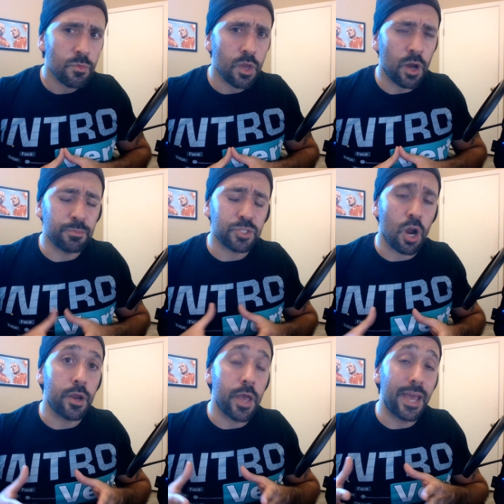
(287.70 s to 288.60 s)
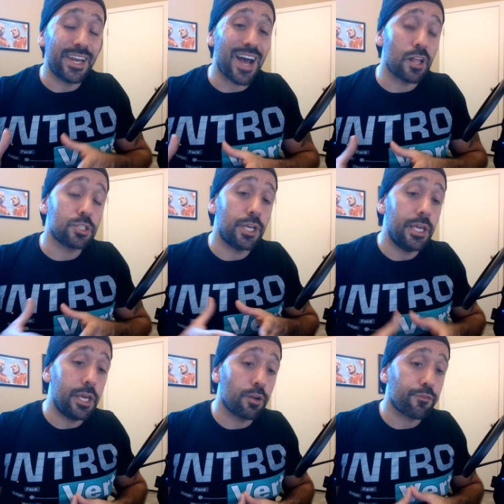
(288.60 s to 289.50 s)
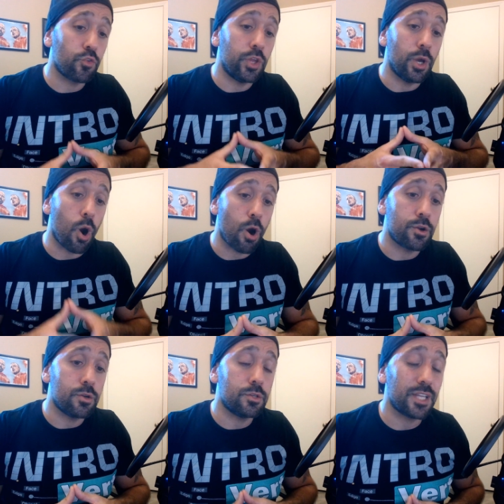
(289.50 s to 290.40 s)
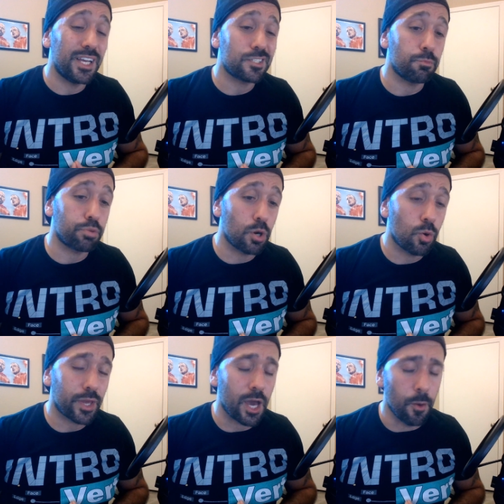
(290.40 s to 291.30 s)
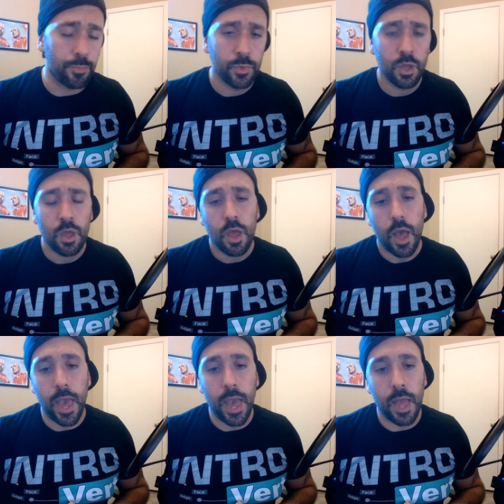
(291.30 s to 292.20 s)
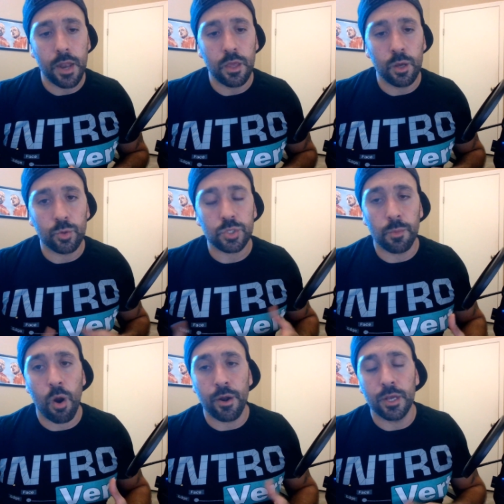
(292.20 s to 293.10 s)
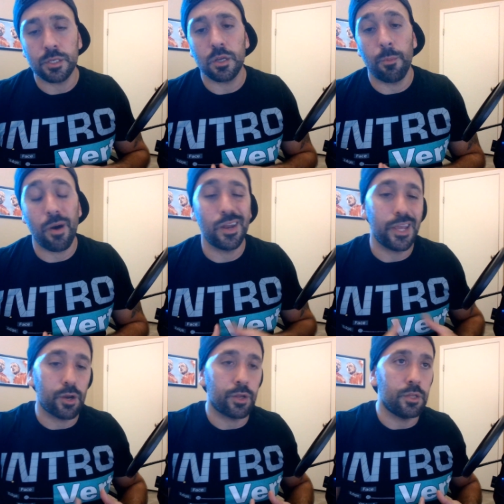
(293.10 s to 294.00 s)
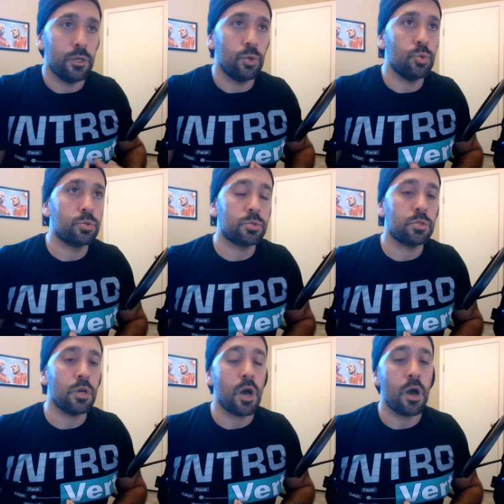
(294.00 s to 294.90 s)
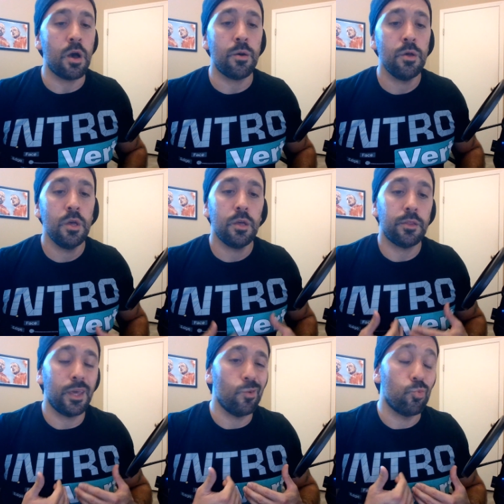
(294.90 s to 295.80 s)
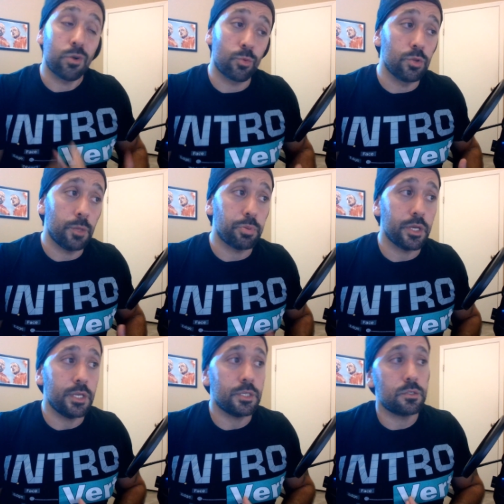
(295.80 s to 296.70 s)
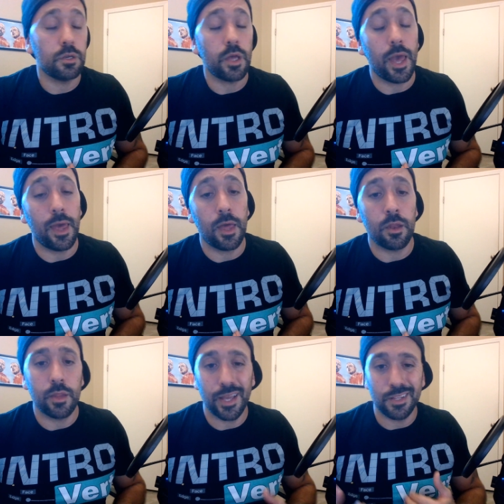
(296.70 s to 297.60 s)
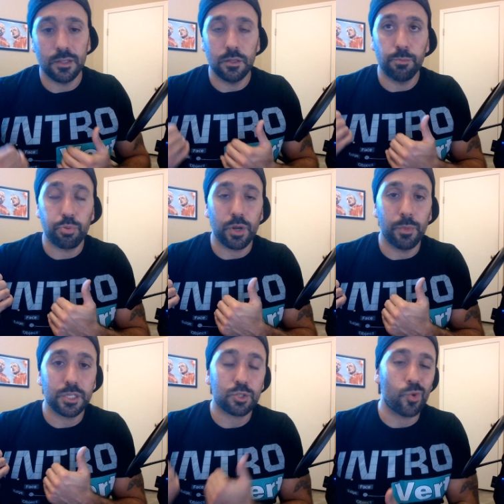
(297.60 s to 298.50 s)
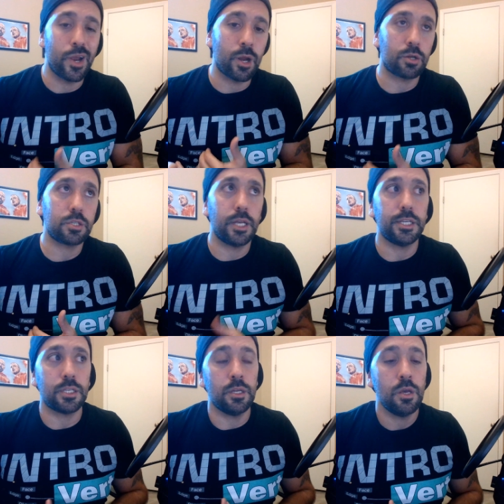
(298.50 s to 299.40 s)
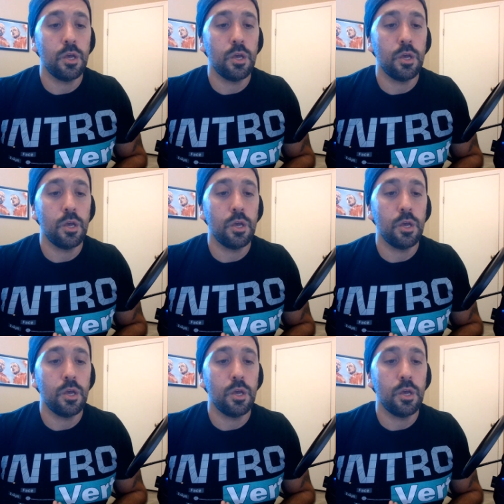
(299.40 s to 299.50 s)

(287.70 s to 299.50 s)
I'm sorry, $80 a year for the ArtStation Pro account. And, you know, some artists, upon hearing the news, uh, they weren't really pleased and they pretty much threatened ArtStation